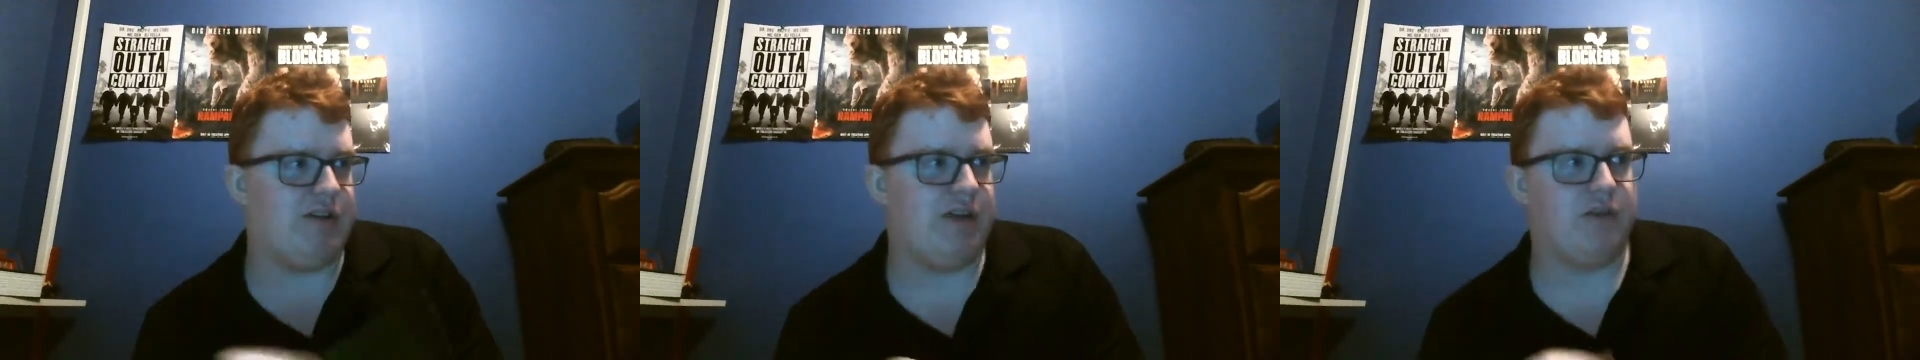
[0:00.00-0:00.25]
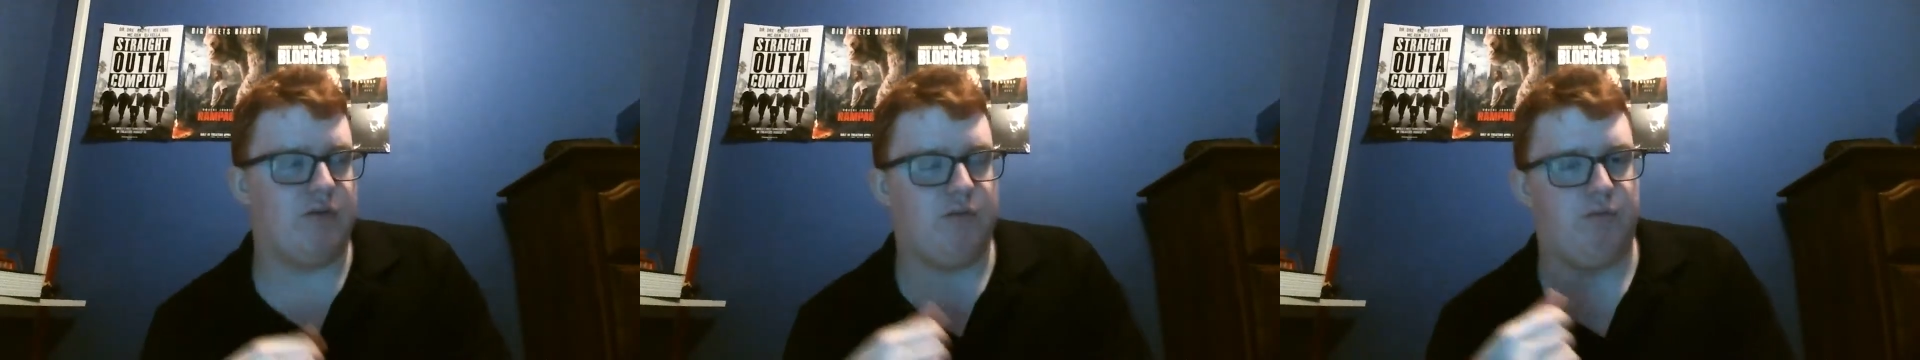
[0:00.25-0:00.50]

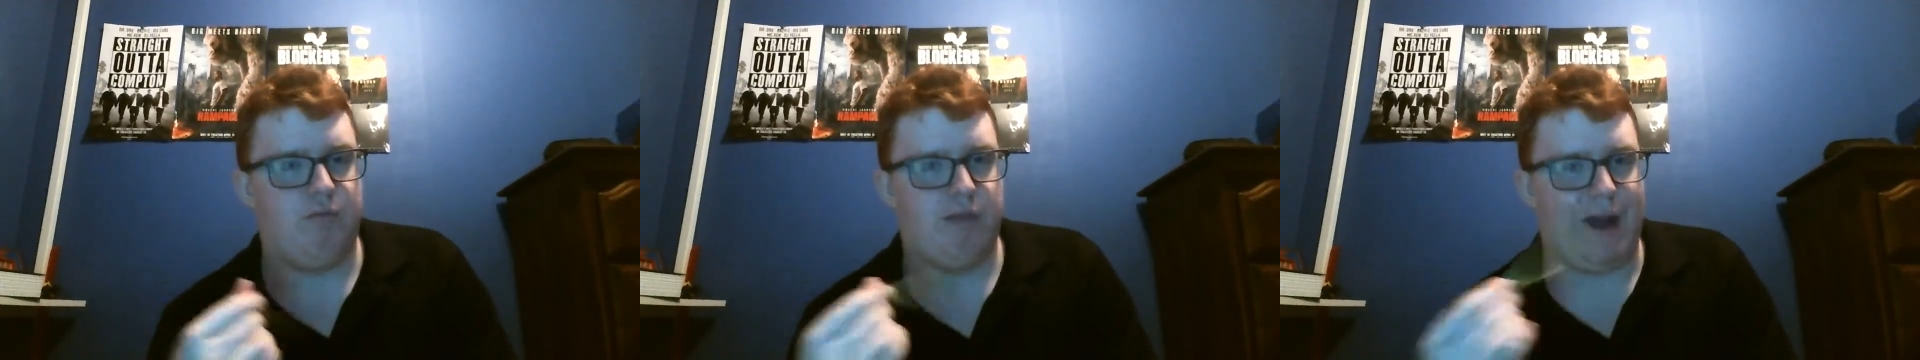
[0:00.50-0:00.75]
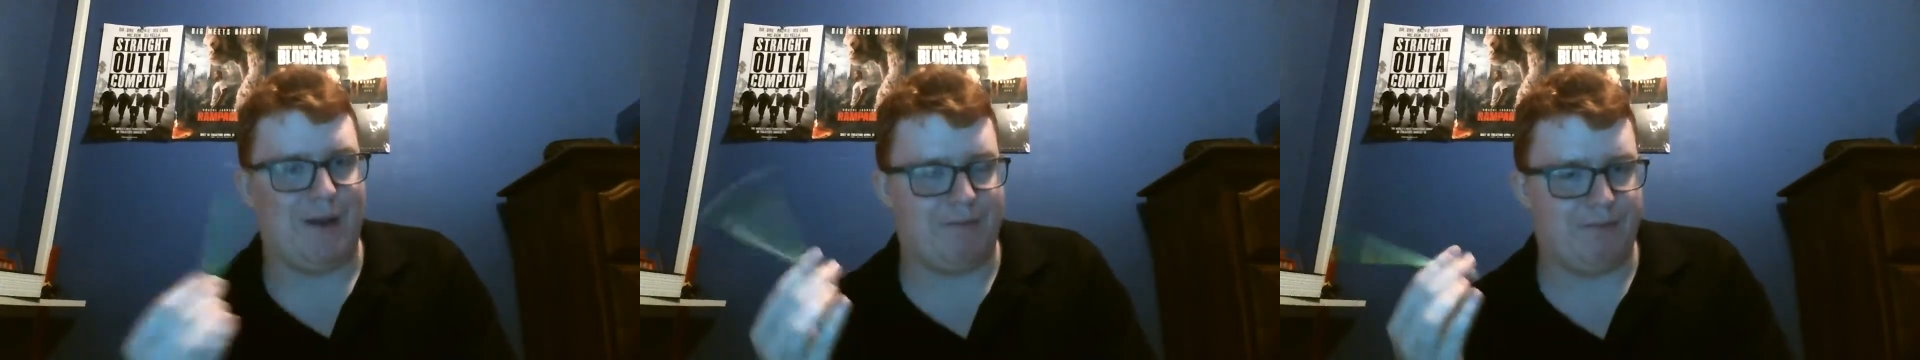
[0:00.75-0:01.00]
definitely
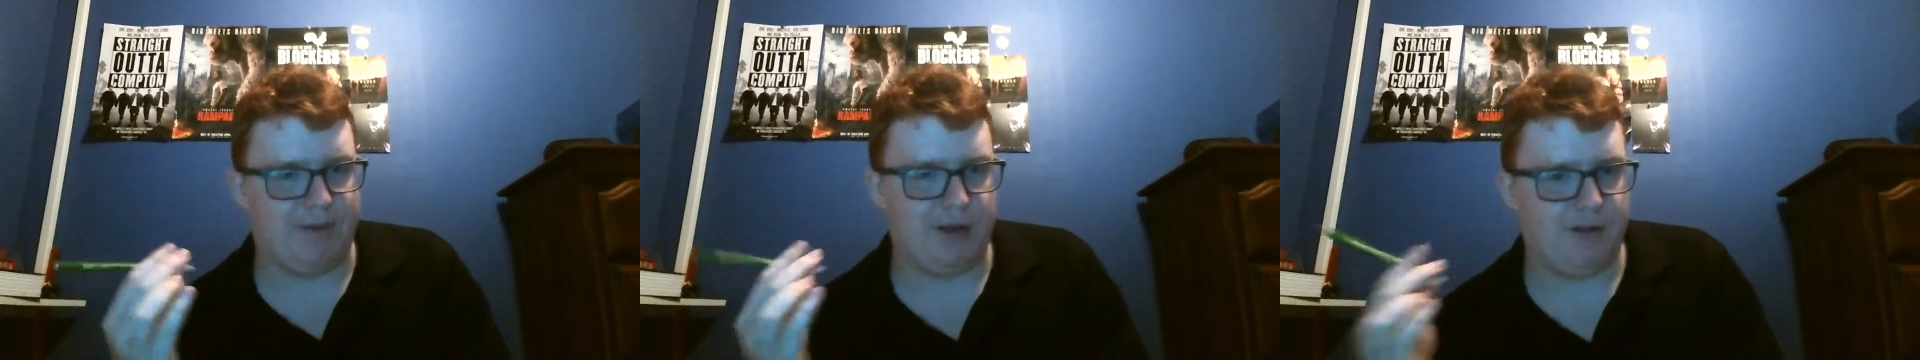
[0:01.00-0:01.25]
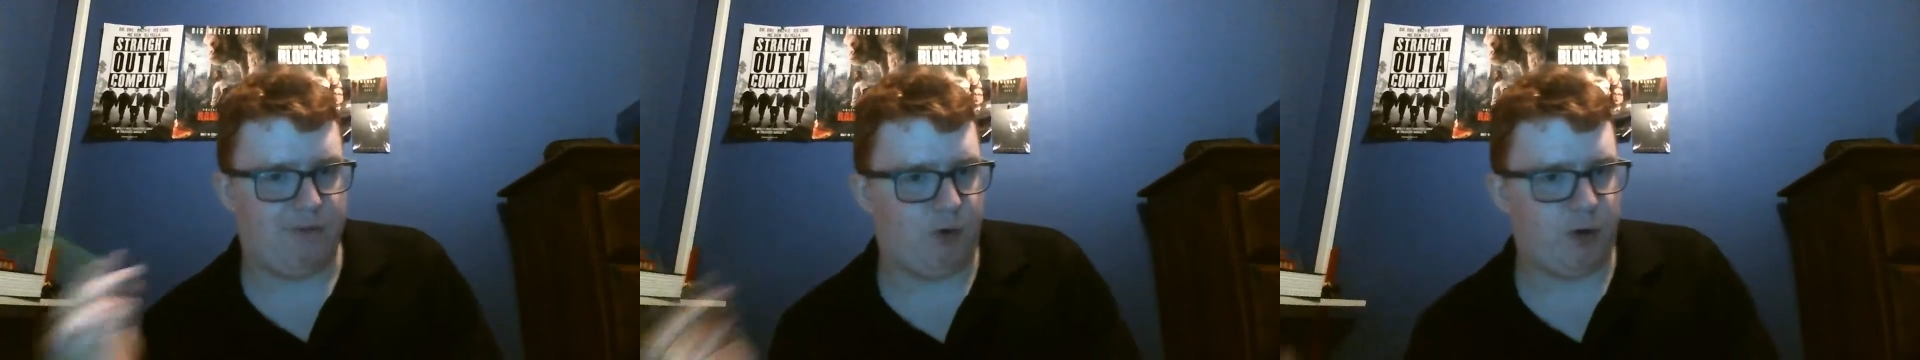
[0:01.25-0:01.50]
my
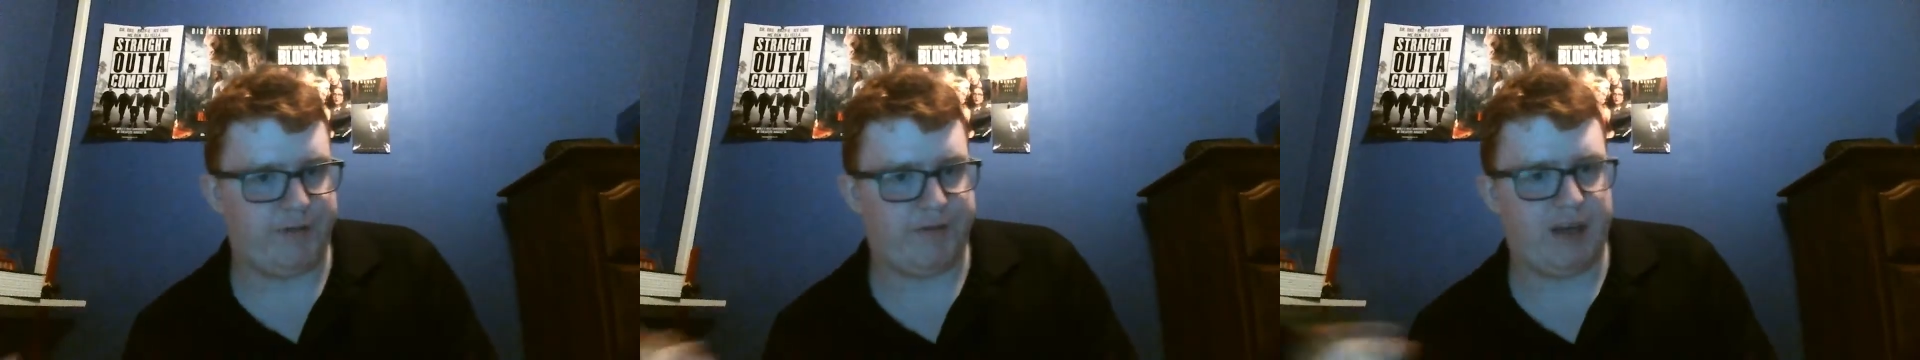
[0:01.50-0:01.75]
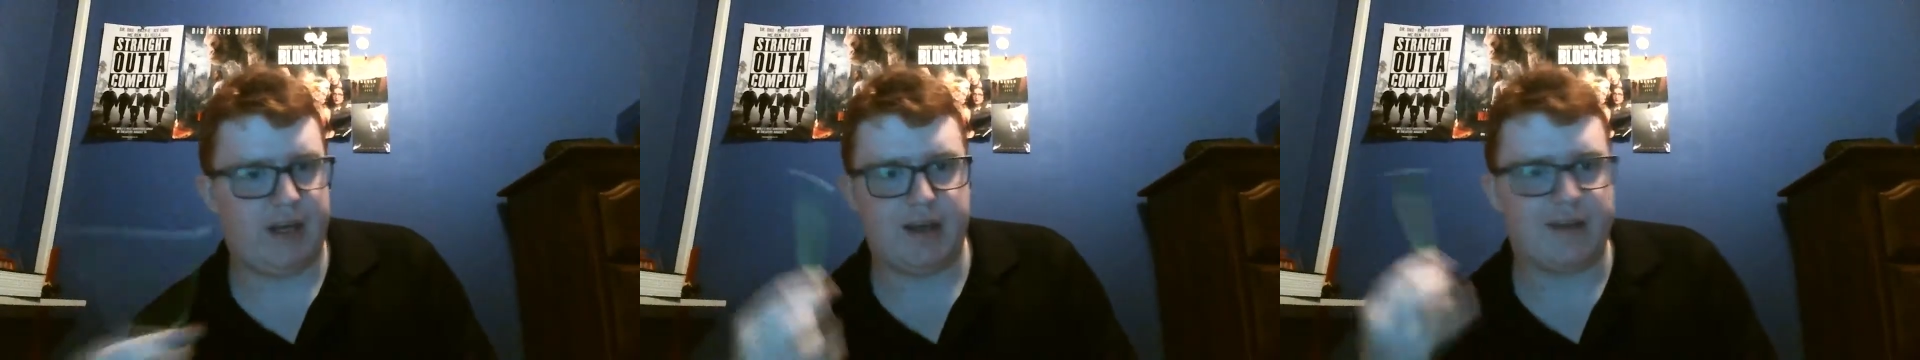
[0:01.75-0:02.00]
views of Order of
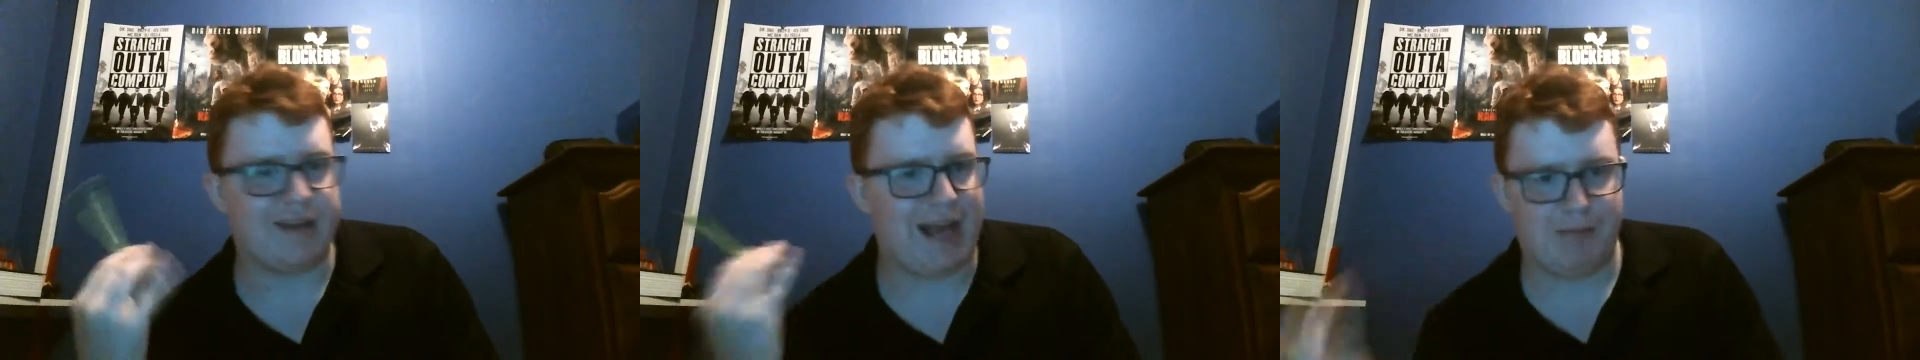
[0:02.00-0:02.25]
Phoenix,